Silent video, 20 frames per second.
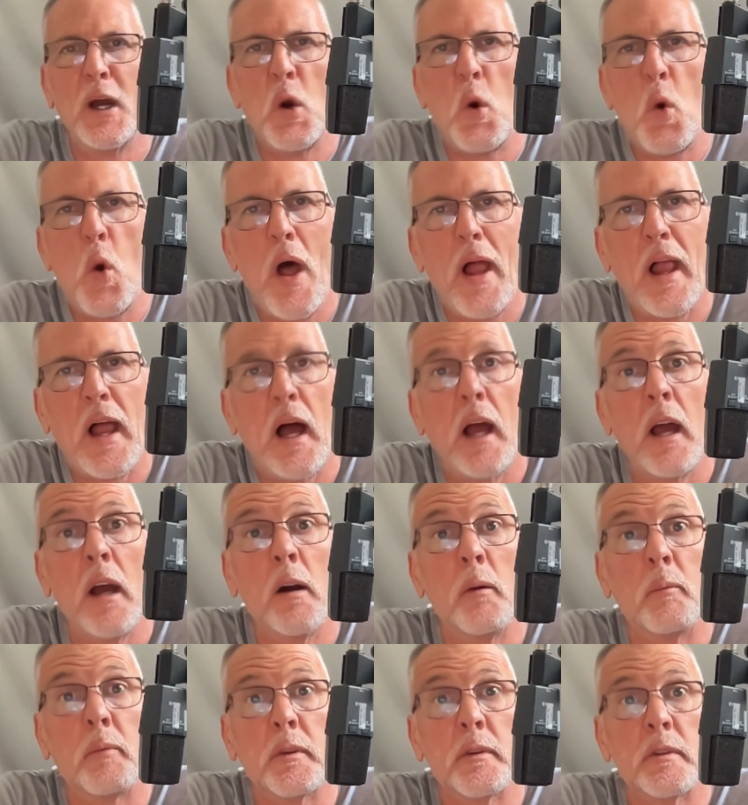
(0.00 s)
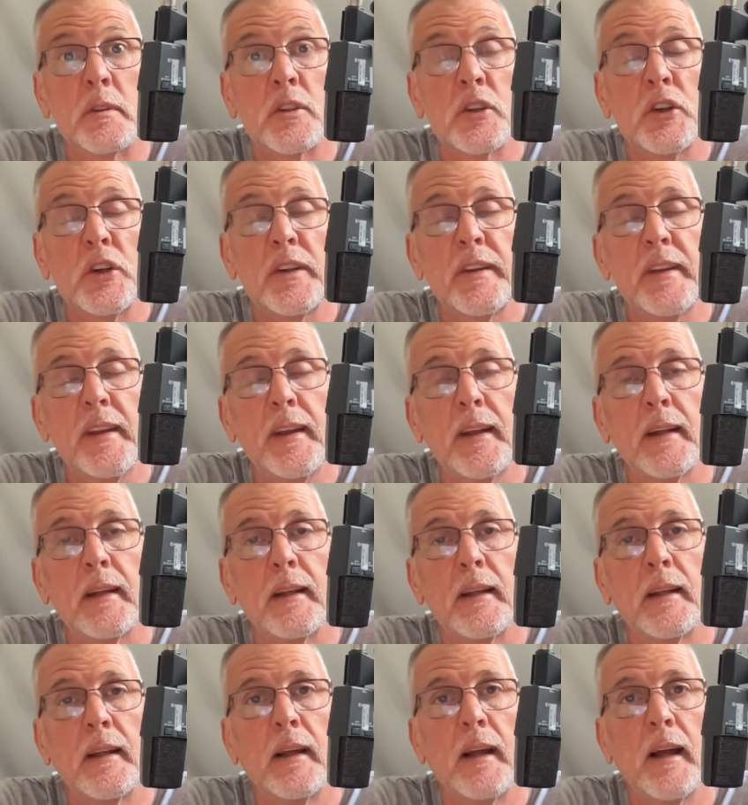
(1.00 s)
Well, I hope you enjoyed that.
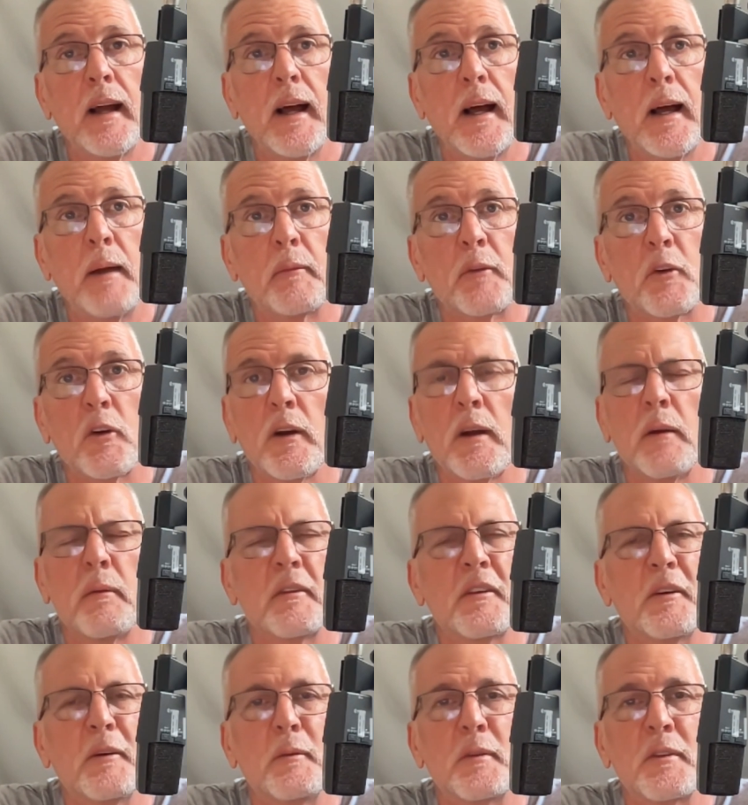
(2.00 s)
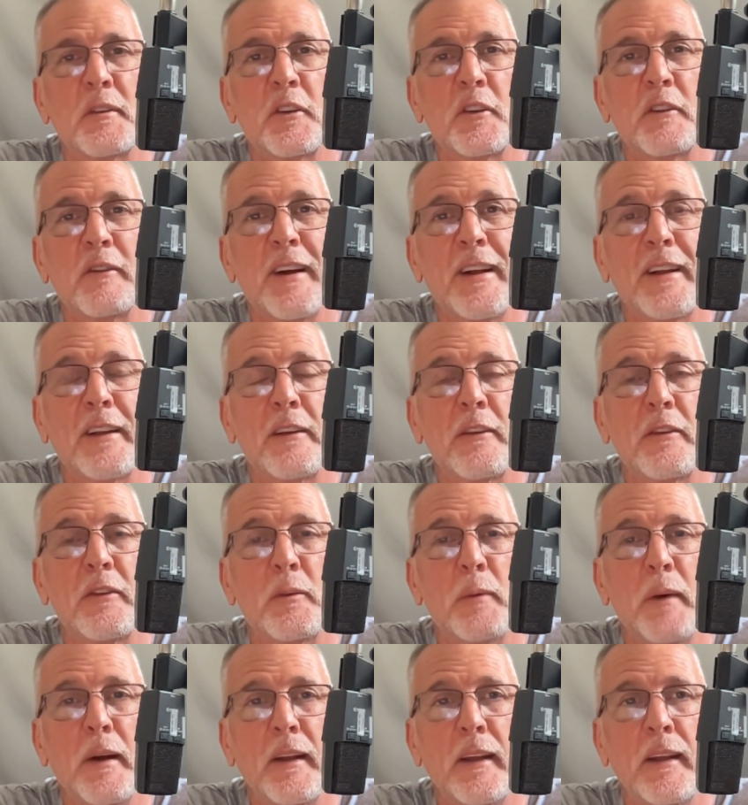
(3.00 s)
Graham's always good value for
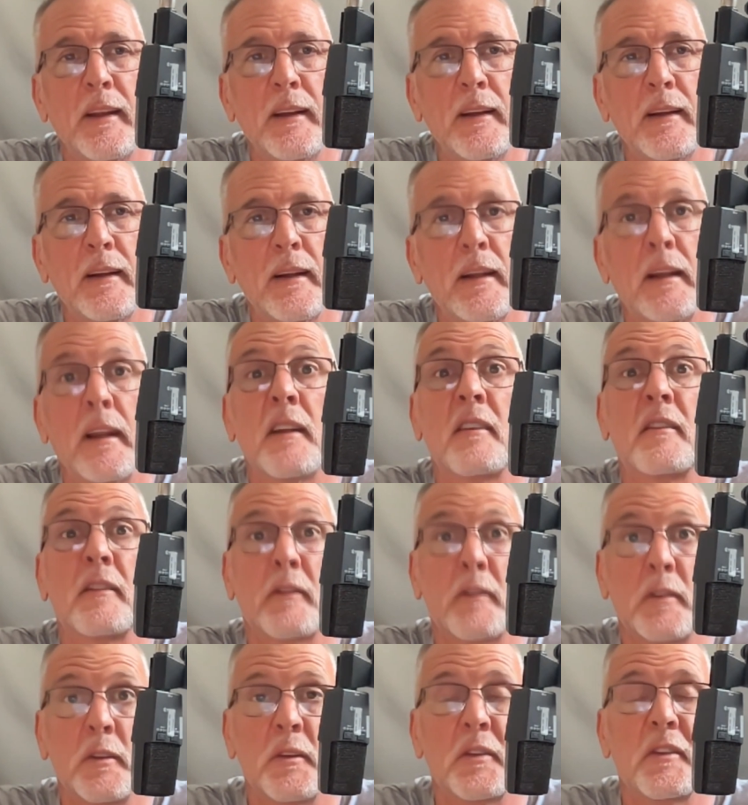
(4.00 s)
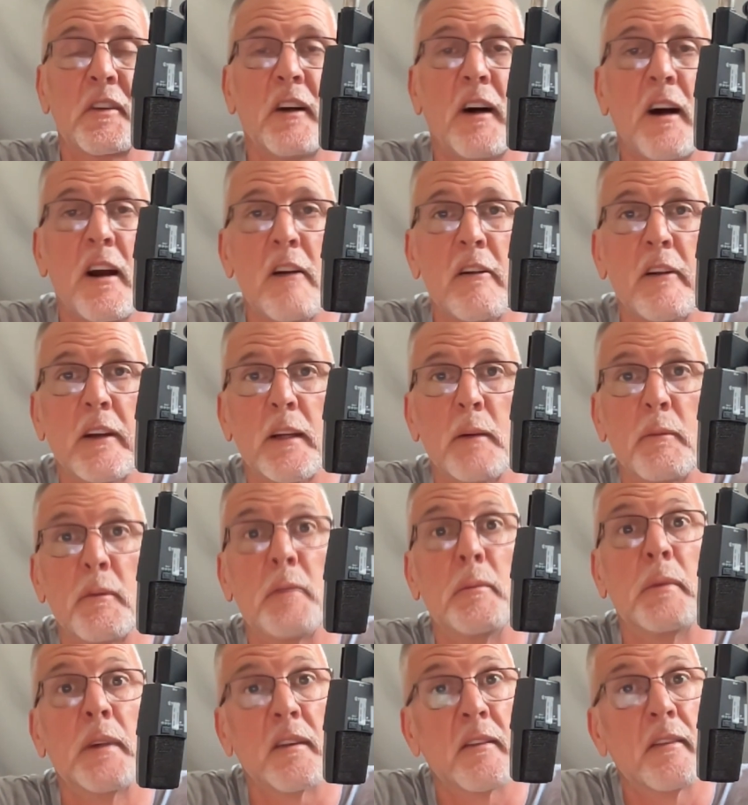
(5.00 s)
money, unless, of course, you're hiring him to
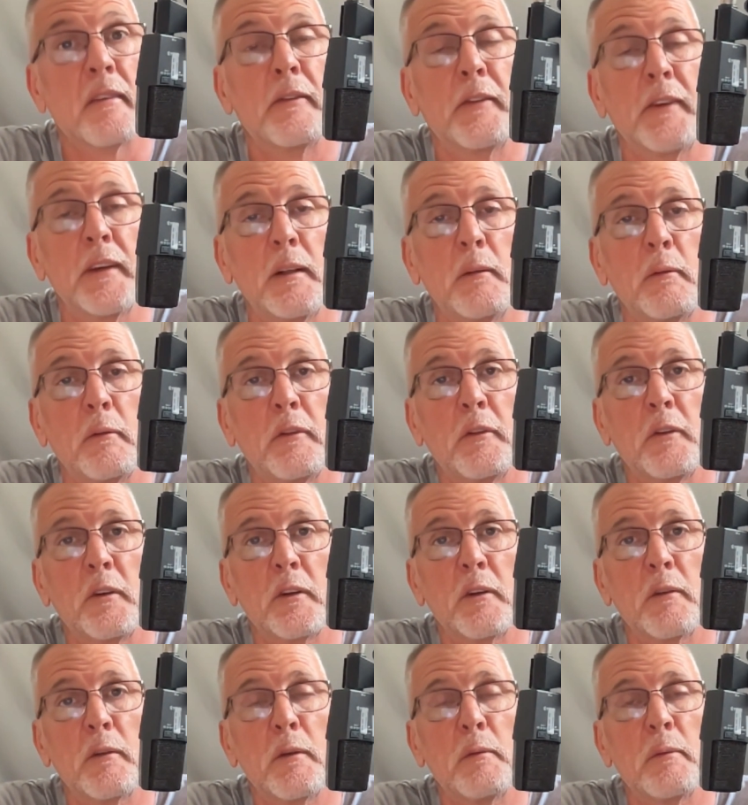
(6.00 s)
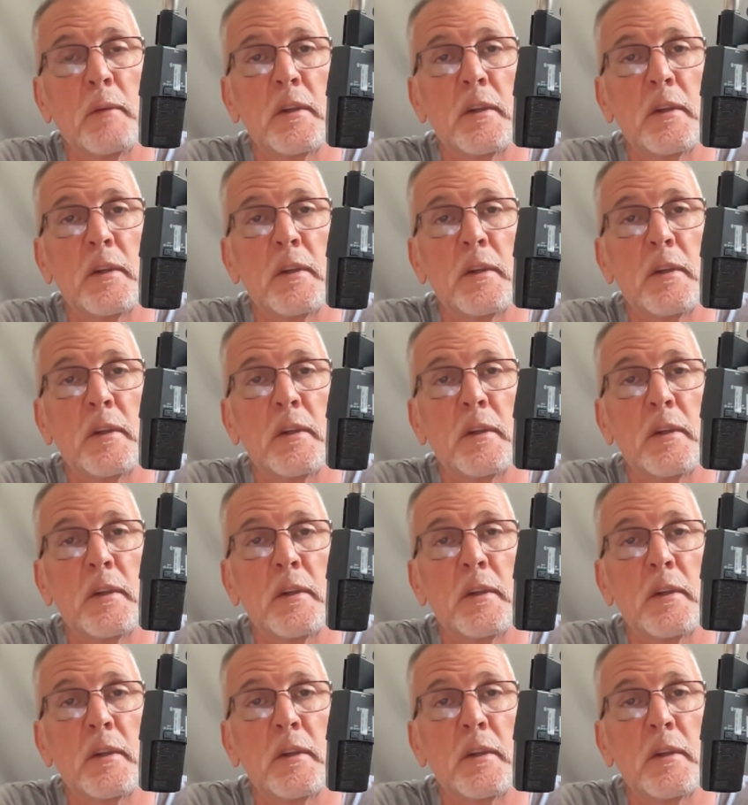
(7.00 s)
mix a film for you, in